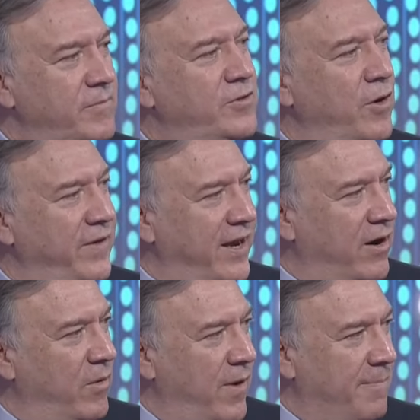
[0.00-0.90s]

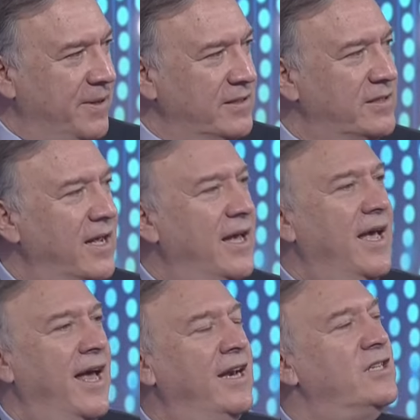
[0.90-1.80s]
Soviet-era weapons,
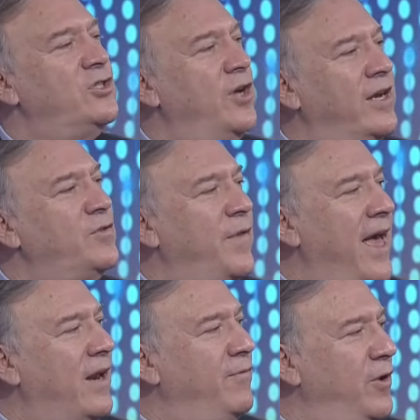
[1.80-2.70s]
and in exchange for
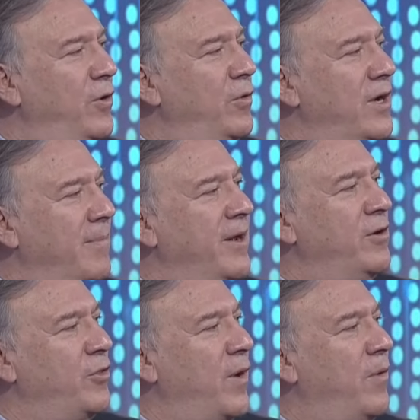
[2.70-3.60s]
that, if you come
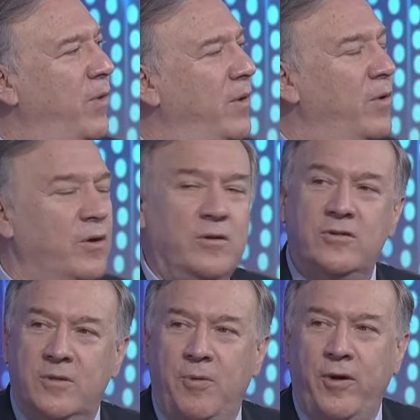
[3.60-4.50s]
under threat, we
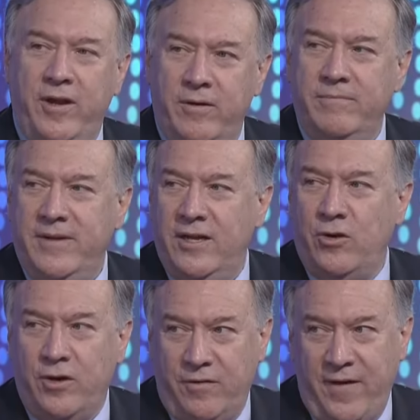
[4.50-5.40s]
will support you in
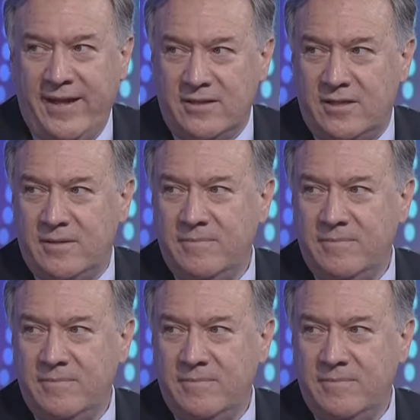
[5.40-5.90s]
your defense.